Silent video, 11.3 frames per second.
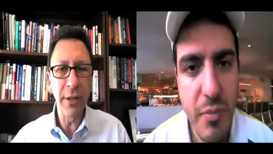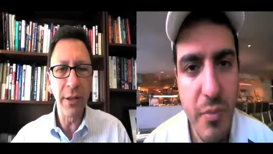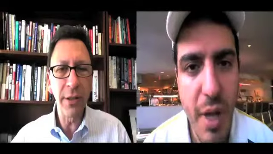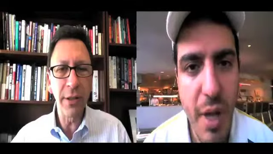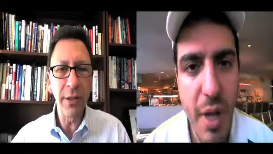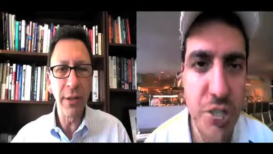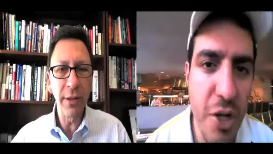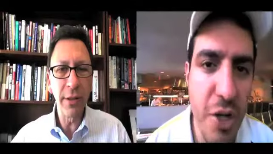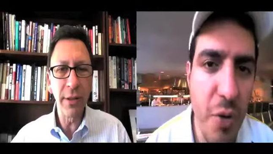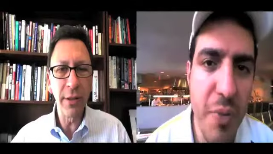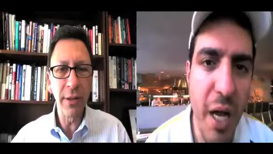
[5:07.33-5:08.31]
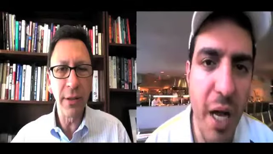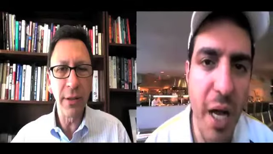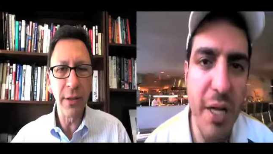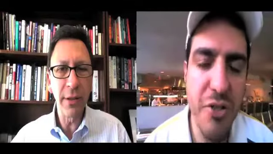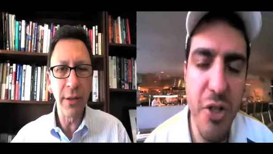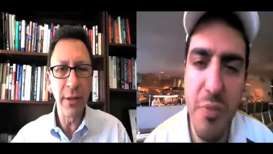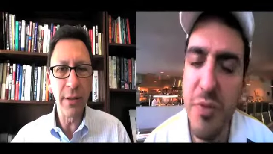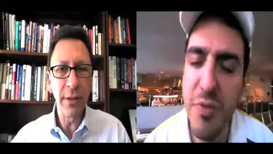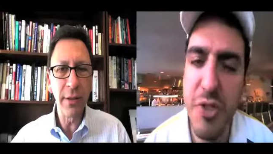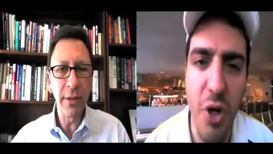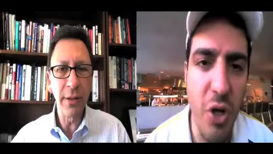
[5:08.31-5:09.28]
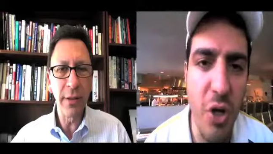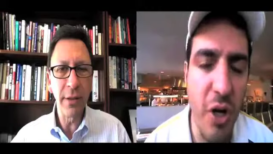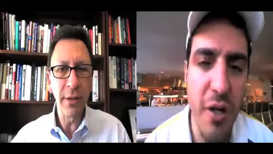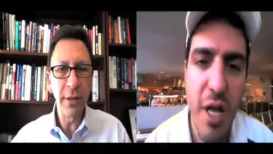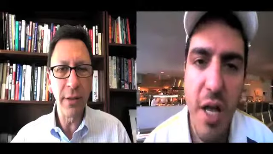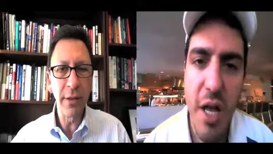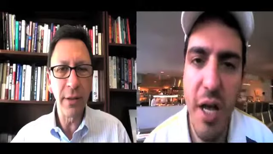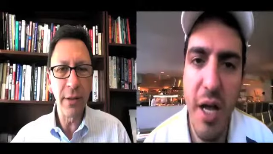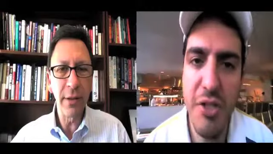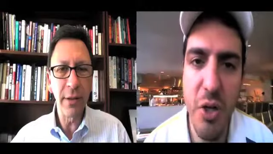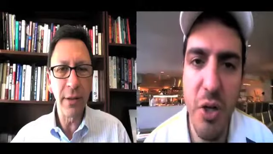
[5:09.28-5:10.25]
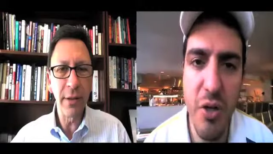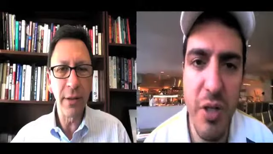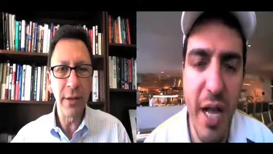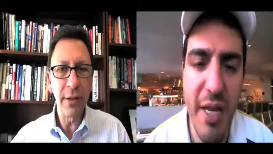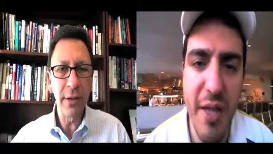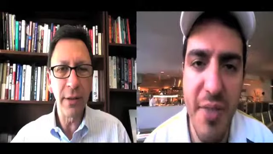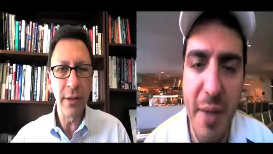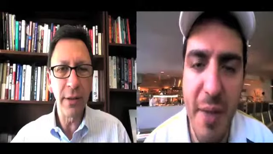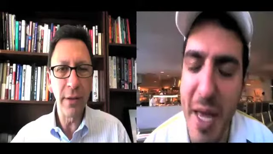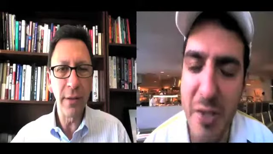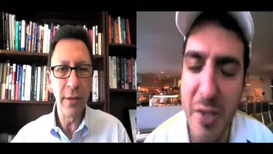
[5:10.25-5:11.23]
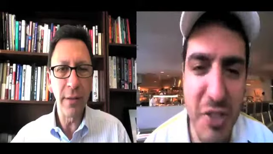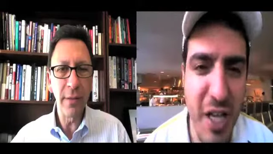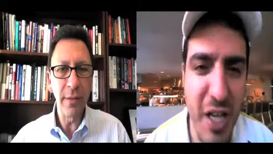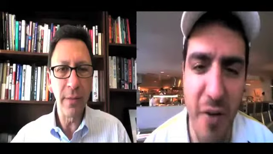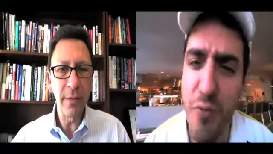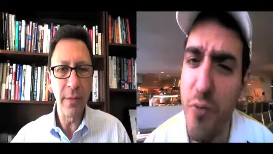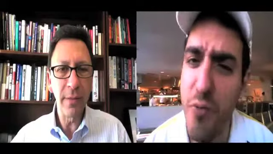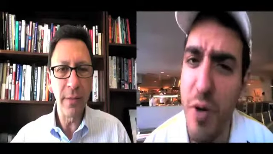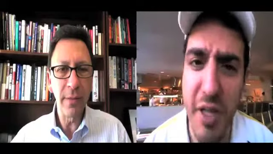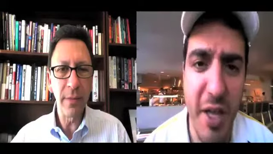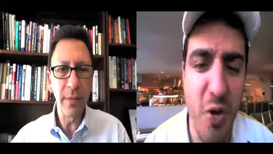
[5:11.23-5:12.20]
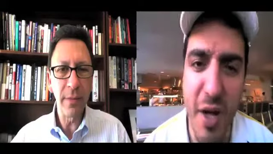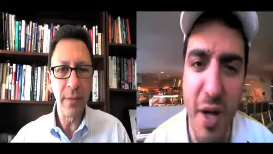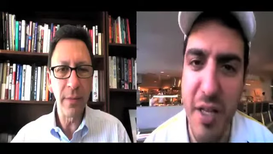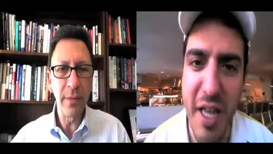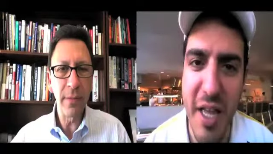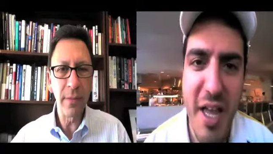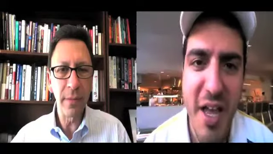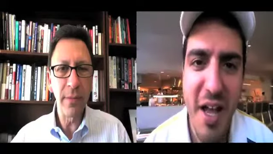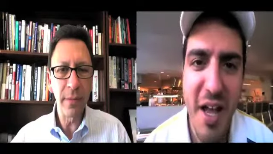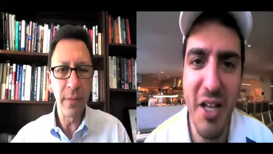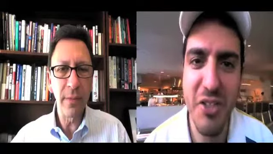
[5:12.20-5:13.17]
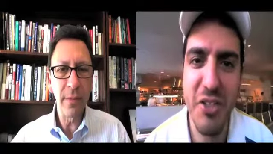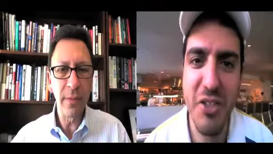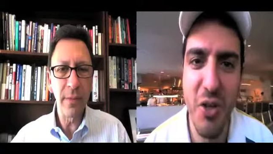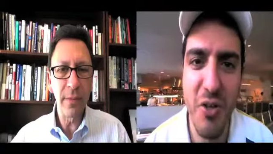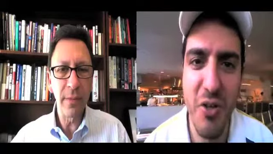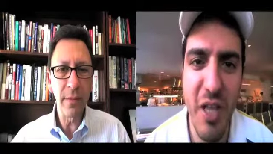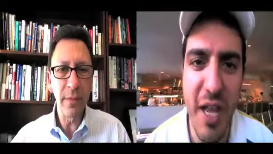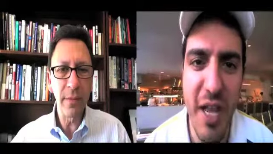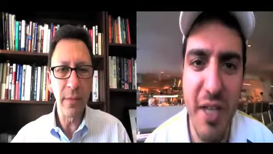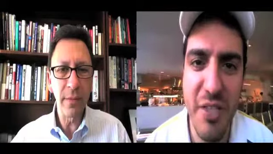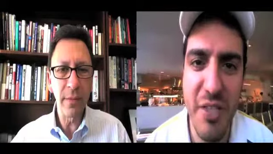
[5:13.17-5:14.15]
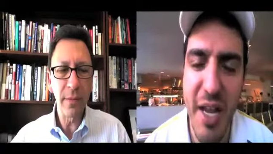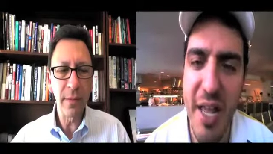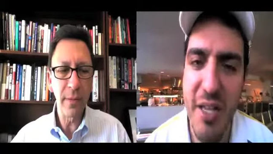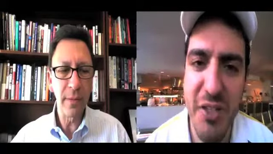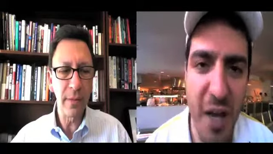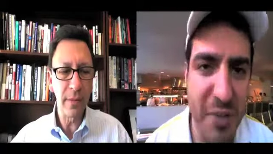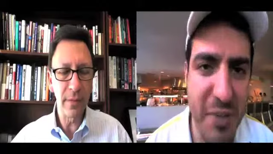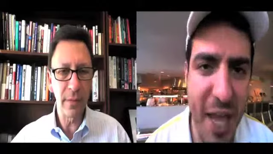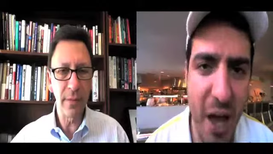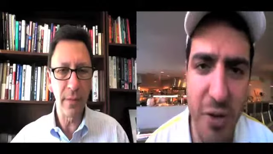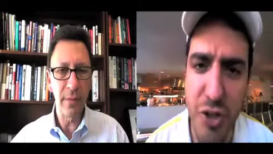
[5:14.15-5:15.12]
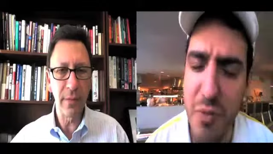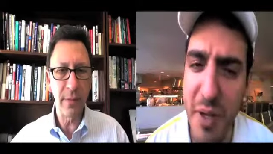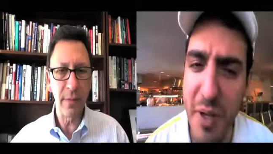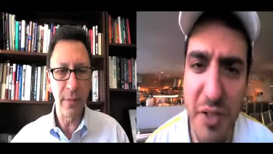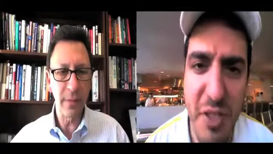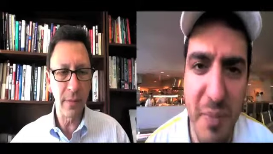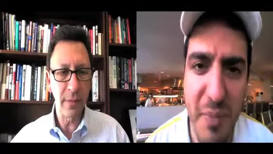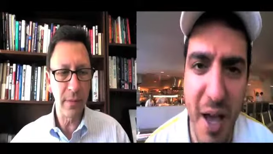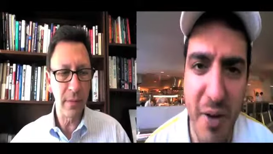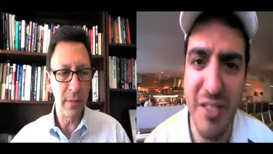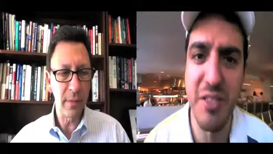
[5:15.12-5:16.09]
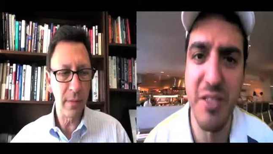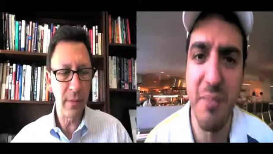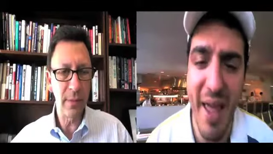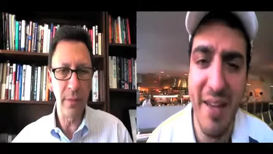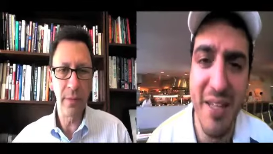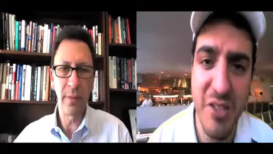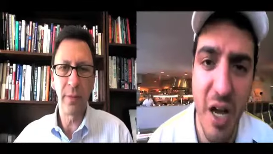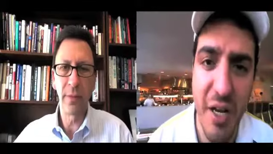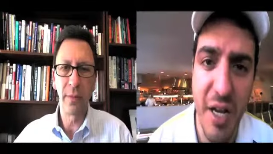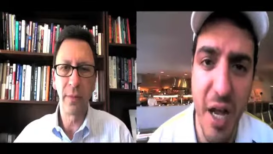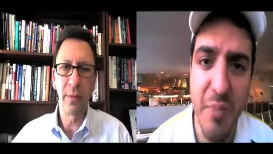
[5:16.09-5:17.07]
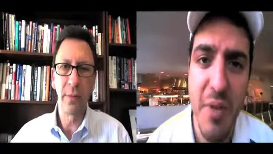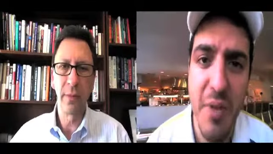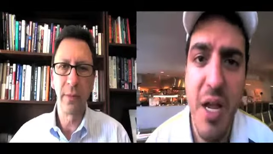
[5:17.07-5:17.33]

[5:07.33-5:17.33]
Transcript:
Speaker 1: Actually, you know, uh, in terms of solar, uh, solar lighting, that pays for itself really quickly. Uh, solar lighting today has come down a tremendous amount as demand has gone up,